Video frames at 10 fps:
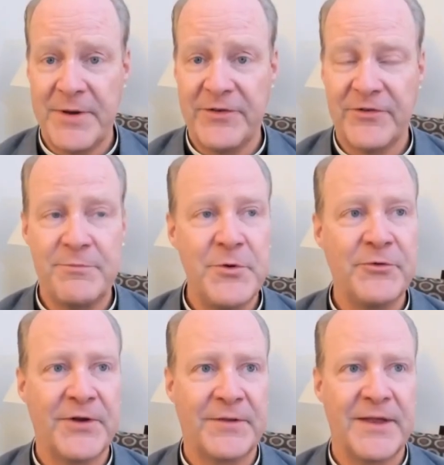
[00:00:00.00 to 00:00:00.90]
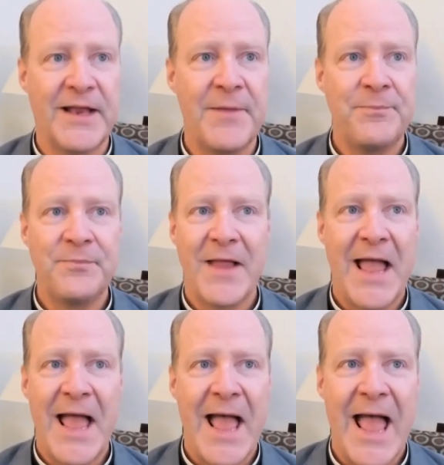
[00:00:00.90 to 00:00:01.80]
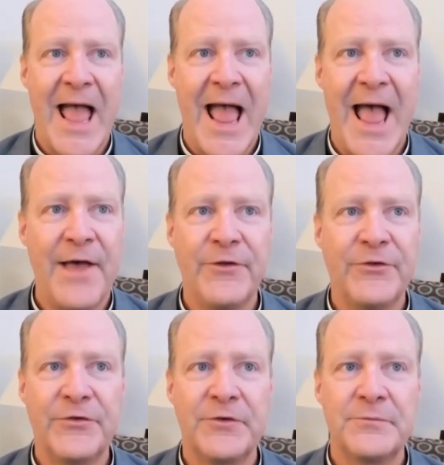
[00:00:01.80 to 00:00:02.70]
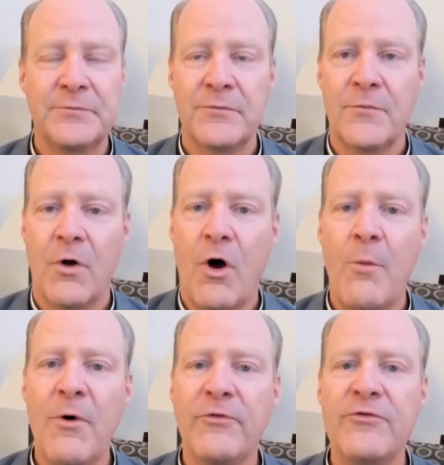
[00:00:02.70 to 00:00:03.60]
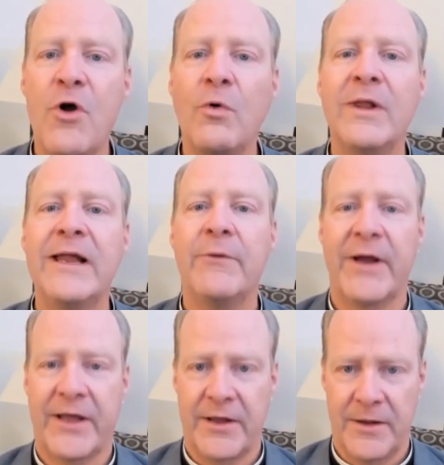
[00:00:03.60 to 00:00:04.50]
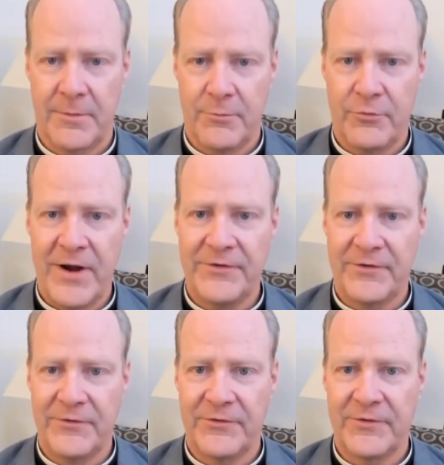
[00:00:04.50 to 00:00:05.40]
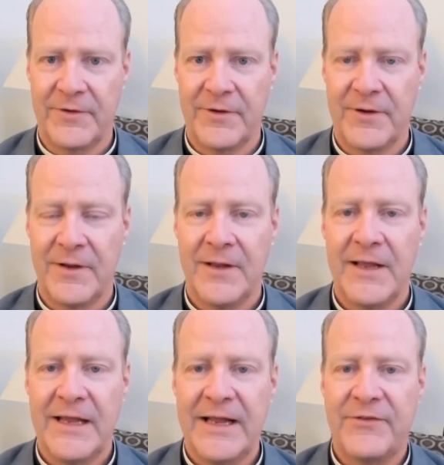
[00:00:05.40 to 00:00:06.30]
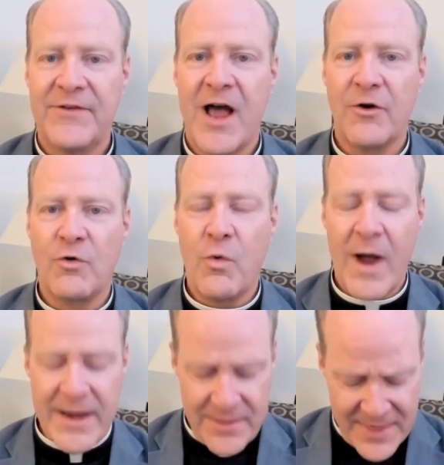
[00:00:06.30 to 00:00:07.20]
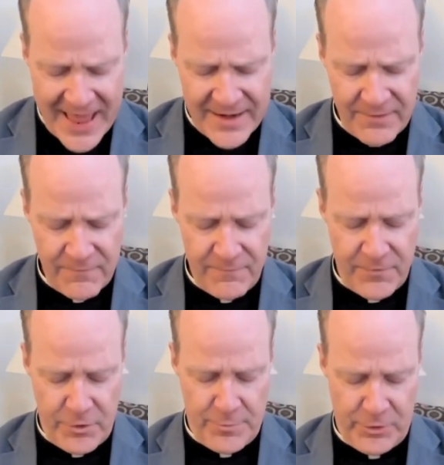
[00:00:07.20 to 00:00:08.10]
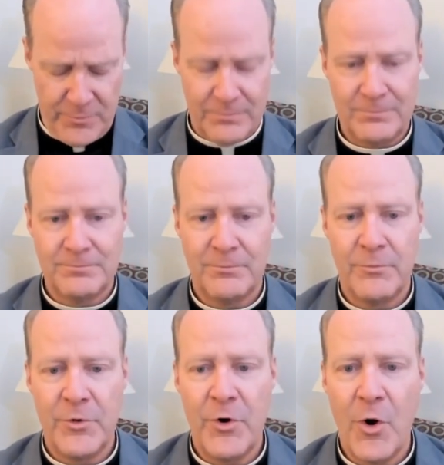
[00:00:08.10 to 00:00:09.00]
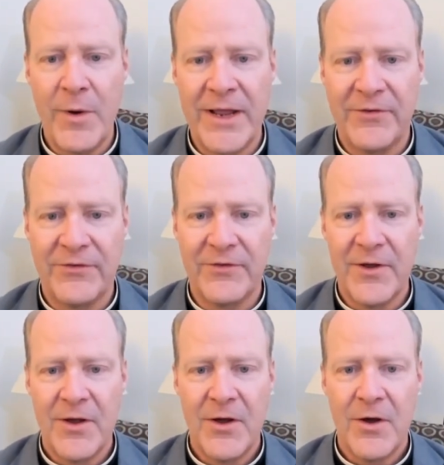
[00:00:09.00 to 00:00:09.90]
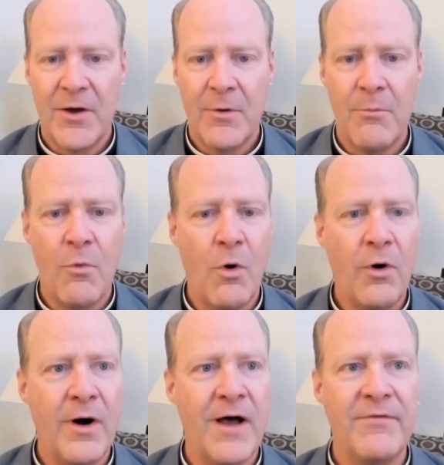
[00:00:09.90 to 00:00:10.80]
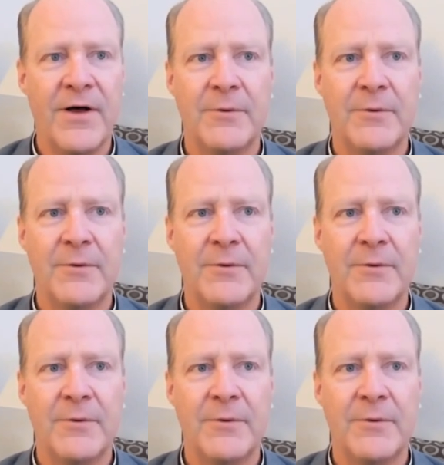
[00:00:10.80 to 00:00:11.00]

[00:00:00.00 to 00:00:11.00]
of music that has almost no lyric presence. It's not quite that verbal. You know, it's more of a